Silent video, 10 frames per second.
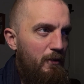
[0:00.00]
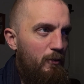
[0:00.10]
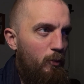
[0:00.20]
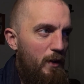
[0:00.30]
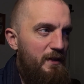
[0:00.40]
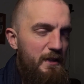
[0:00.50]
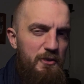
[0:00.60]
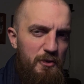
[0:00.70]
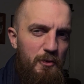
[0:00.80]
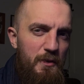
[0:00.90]
when they
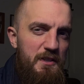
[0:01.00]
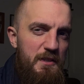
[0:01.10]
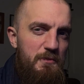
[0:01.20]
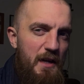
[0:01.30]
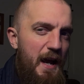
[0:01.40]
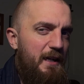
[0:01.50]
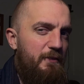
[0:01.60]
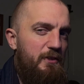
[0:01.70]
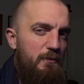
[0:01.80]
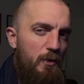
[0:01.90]
do, he seems to
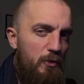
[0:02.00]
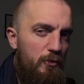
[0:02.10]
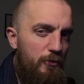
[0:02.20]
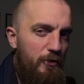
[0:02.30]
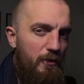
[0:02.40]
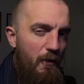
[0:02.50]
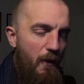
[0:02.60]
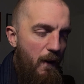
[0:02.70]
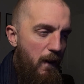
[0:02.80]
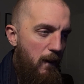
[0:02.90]
actively move
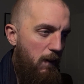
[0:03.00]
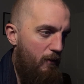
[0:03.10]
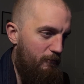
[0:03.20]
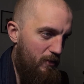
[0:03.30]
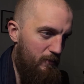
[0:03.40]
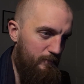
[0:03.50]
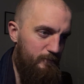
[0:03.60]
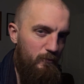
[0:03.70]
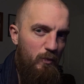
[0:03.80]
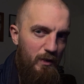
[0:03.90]
from
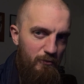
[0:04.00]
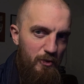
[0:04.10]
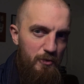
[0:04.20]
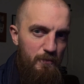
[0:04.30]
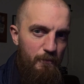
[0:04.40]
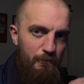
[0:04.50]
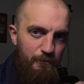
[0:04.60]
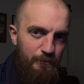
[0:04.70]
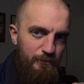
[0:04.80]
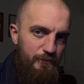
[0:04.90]
one room
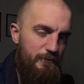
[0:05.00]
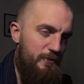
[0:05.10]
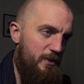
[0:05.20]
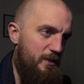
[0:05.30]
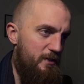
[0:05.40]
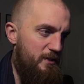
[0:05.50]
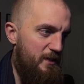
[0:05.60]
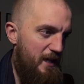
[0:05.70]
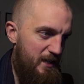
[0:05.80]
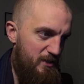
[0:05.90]
to the
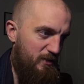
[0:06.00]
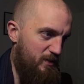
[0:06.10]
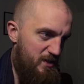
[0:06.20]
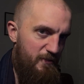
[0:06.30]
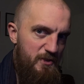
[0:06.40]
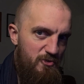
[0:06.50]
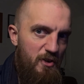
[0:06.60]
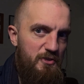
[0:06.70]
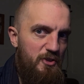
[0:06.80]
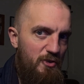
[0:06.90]
next, like as if he's
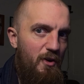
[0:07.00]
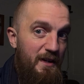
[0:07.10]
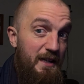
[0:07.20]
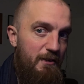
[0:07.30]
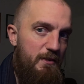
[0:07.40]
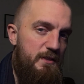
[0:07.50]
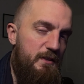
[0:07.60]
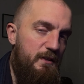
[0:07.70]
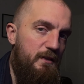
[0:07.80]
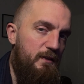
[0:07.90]
trying to not hear it,
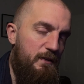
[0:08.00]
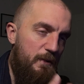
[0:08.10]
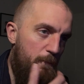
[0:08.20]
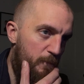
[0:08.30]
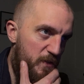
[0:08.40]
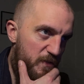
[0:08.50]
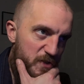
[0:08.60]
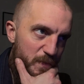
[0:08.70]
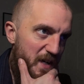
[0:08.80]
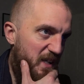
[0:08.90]
as if
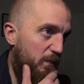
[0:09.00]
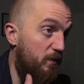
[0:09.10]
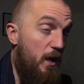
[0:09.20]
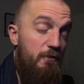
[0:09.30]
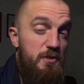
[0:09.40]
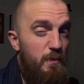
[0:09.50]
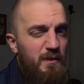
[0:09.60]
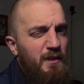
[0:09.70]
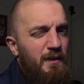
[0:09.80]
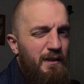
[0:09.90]
it's making him nervous. But
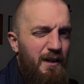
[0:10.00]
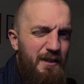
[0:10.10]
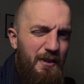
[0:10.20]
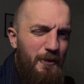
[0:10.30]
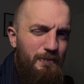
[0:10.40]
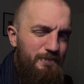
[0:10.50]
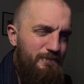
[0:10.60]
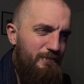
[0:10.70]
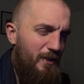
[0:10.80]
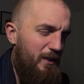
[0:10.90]
I don't know.
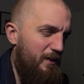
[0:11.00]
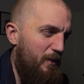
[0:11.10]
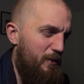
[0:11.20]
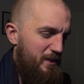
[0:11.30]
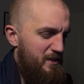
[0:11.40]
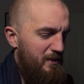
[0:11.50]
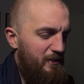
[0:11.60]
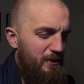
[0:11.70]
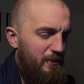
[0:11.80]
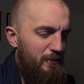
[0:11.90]
Like I
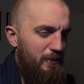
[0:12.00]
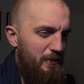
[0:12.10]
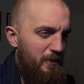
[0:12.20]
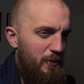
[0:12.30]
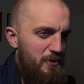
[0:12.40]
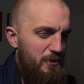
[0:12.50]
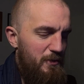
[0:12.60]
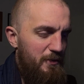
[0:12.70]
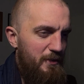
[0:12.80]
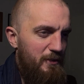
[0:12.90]
said, I don't know what's
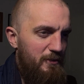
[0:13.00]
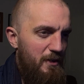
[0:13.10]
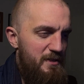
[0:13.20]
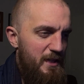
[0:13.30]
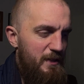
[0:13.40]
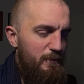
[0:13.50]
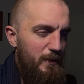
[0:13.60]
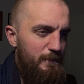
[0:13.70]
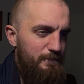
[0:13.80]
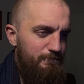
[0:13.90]
going on in the little guy's head,
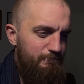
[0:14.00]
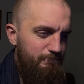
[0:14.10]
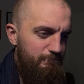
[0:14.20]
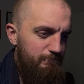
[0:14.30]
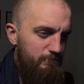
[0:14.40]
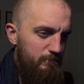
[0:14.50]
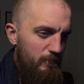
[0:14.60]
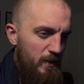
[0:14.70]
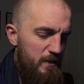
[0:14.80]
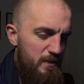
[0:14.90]
but
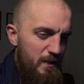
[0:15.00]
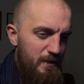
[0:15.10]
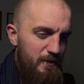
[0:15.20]
it's